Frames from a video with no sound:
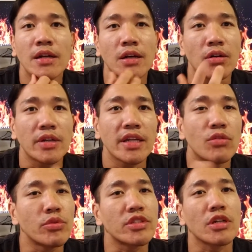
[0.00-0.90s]
Okay,
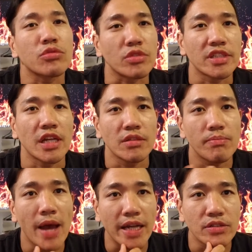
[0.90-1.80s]
the results were
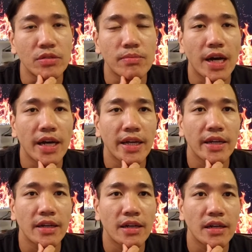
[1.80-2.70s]
sent back to
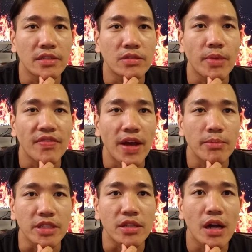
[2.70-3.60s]
my uh, to my
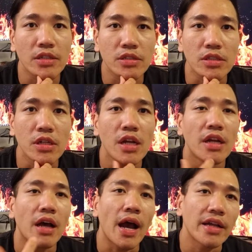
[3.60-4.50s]
family doctor.
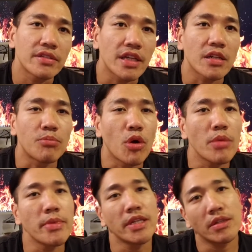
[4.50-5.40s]
I had to take an
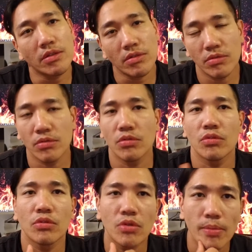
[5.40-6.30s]
appointment,
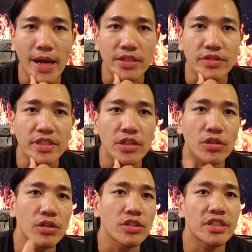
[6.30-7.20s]
go back to see
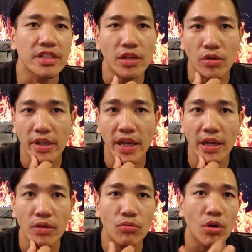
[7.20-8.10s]
her. She said,
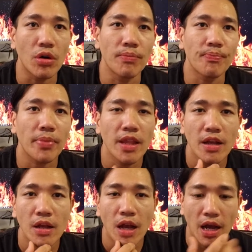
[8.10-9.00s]
"Okay, well,
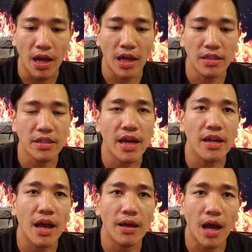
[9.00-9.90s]
I look
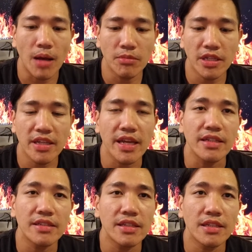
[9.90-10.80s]
at I, I'm looking
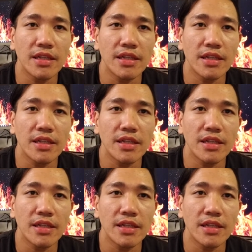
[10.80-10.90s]
at the